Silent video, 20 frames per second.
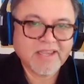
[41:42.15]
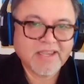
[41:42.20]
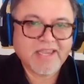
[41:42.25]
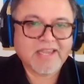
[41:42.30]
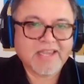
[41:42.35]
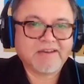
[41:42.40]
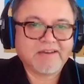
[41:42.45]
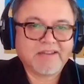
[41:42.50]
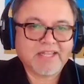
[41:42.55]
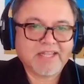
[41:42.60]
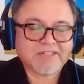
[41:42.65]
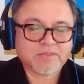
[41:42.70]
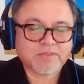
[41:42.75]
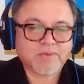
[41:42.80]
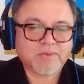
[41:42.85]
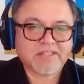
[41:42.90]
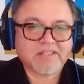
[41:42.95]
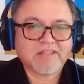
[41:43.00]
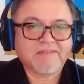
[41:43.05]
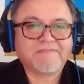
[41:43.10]
And guess
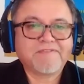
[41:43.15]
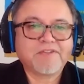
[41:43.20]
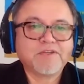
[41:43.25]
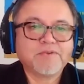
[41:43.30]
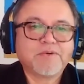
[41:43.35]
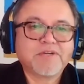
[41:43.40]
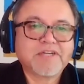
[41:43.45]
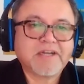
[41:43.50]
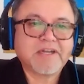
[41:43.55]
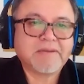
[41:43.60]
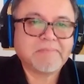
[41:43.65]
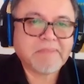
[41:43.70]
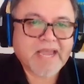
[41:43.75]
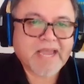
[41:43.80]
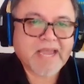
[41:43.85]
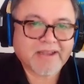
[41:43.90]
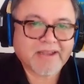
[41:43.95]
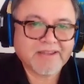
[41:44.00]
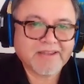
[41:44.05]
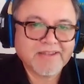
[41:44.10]
what? The flu will come
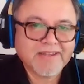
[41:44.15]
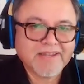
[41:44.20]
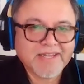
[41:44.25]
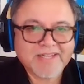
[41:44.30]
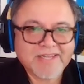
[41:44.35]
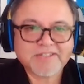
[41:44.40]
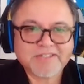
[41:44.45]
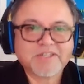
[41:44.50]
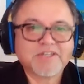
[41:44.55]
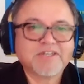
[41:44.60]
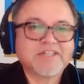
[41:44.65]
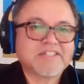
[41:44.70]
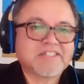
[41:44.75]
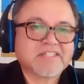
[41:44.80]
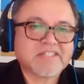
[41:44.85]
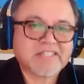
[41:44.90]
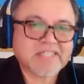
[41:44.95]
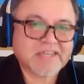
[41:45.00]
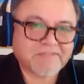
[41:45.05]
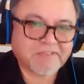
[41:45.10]
back as good as
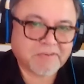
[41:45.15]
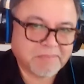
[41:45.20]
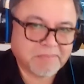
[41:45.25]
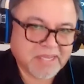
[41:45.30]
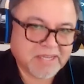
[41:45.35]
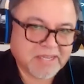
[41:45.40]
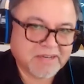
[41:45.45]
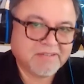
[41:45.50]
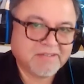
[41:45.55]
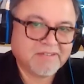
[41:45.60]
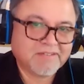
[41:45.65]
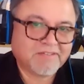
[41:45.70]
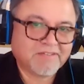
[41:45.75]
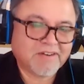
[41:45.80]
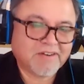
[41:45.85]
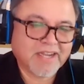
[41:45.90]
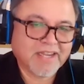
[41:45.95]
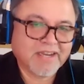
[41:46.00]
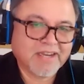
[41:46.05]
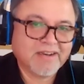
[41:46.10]
it's ever been,
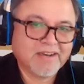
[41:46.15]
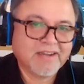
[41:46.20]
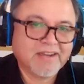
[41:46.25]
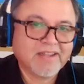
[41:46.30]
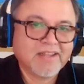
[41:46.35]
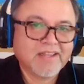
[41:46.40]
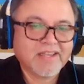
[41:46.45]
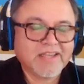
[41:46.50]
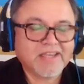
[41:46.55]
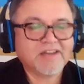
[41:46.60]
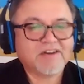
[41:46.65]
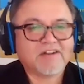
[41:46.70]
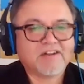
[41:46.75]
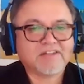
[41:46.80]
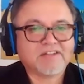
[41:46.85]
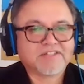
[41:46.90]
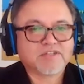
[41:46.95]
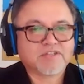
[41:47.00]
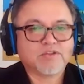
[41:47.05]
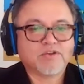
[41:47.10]
right? In all
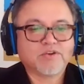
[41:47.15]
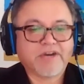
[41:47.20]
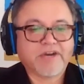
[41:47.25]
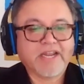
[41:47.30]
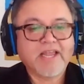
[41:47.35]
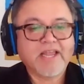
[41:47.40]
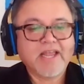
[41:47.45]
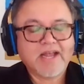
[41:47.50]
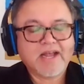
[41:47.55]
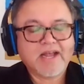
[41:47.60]
its glory.